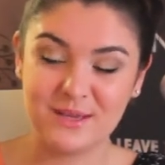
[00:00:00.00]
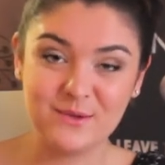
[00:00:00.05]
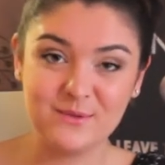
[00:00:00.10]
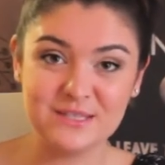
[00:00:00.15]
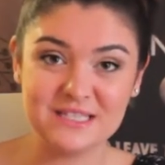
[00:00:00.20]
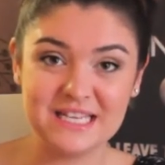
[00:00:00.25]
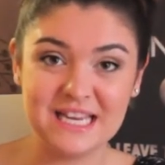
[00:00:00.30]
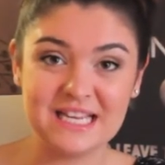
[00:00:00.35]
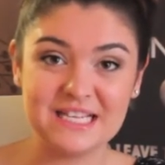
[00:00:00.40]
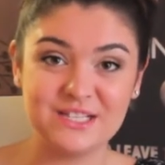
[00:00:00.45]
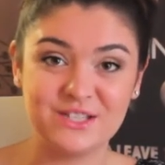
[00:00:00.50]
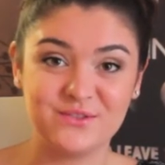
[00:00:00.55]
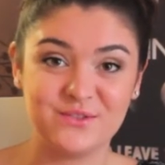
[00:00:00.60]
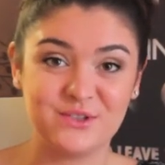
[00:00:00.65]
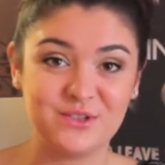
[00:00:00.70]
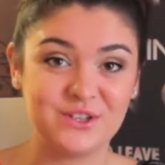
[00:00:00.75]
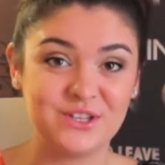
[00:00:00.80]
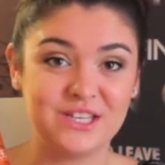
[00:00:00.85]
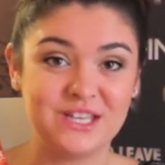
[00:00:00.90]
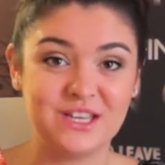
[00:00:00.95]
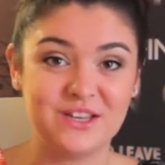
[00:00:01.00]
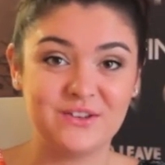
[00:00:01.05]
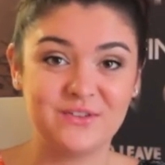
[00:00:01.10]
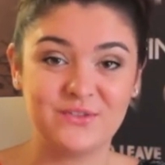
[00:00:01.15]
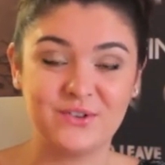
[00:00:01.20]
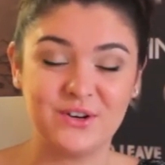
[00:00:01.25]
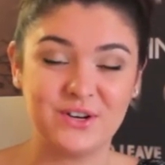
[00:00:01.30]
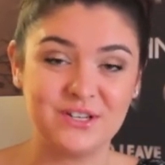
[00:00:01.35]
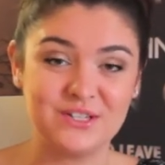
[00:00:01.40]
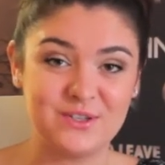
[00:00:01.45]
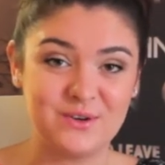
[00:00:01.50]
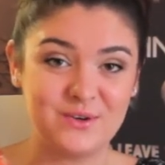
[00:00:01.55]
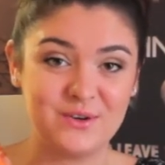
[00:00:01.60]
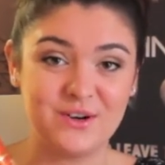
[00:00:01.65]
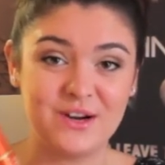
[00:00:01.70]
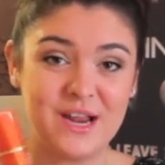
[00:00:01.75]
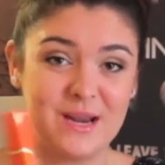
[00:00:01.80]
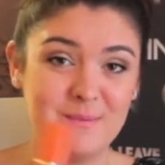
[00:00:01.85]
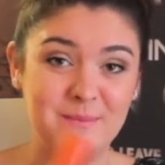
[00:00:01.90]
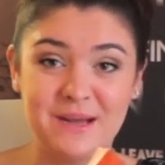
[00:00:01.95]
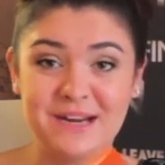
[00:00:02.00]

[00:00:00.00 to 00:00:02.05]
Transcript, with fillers: it was nice. If you're looking for a toner and